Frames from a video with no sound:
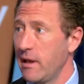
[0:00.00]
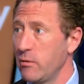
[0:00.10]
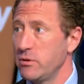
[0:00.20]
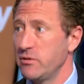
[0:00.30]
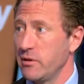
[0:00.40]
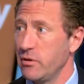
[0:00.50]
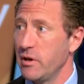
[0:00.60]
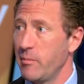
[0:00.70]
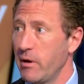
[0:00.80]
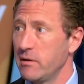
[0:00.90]
languages,
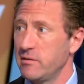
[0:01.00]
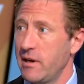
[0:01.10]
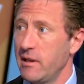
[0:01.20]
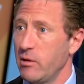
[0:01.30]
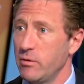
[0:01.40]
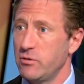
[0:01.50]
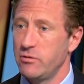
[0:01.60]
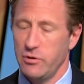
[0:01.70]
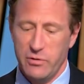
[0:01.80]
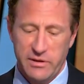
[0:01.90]
including American Sign
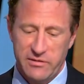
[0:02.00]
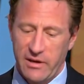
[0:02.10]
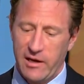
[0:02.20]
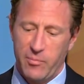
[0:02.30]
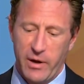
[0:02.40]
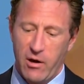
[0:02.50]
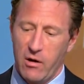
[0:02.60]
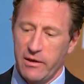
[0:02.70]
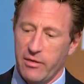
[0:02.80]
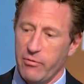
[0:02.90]
Language. You can sign up by
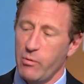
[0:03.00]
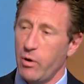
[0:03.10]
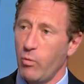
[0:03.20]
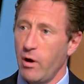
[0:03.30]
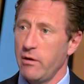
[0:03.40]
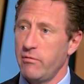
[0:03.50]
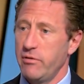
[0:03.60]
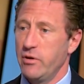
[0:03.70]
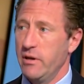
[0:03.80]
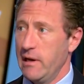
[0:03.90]
calling 311.
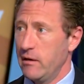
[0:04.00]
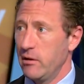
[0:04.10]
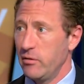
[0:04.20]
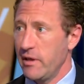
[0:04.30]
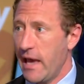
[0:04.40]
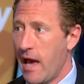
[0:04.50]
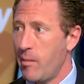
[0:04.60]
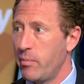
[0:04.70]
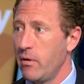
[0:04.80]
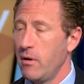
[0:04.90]
You can download the
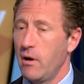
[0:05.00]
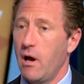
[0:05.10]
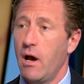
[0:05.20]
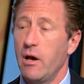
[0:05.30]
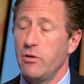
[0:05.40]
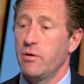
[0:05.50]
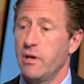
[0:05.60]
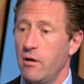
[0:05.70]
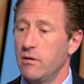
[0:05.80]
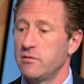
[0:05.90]
app. You
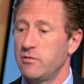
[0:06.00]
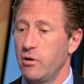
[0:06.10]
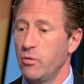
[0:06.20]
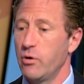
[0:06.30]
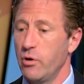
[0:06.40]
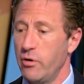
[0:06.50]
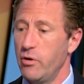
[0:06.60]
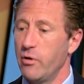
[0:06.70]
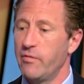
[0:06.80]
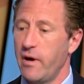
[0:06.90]
can also go to
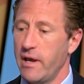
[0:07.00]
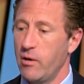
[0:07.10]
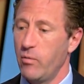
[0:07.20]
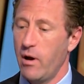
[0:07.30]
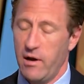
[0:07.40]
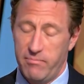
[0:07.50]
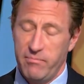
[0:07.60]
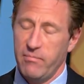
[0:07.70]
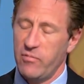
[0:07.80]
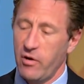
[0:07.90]

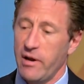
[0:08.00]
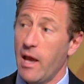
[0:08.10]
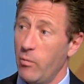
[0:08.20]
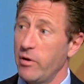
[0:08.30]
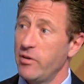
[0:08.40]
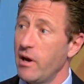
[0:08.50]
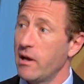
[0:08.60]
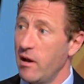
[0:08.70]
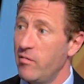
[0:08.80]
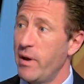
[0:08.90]

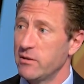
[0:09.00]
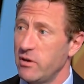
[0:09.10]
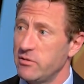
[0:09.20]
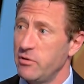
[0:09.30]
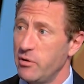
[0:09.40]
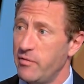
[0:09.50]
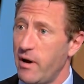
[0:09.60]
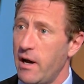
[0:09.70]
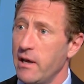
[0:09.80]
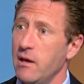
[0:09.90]

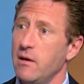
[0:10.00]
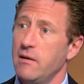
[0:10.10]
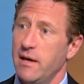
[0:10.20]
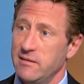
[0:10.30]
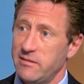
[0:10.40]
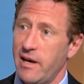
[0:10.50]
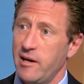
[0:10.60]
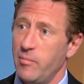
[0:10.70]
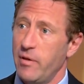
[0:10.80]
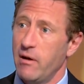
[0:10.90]
nyc.gov/notify and
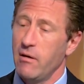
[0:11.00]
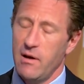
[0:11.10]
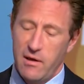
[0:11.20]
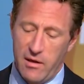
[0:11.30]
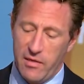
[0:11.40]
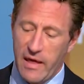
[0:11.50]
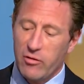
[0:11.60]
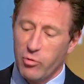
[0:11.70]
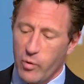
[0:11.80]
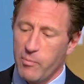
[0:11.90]
sign up there.
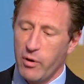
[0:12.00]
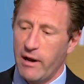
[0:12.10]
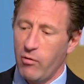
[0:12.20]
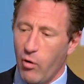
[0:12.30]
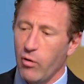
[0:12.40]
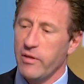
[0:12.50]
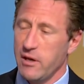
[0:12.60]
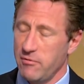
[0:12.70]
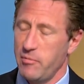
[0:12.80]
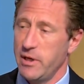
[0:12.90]
That's where we put out all
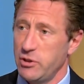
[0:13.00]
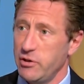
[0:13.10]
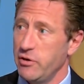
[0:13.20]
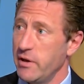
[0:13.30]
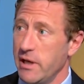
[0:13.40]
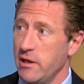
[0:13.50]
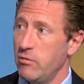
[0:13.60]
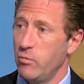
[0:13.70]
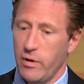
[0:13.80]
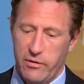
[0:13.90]
the information you
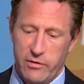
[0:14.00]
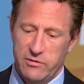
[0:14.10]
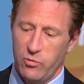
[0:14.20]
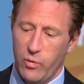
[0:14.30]
need, whether it's a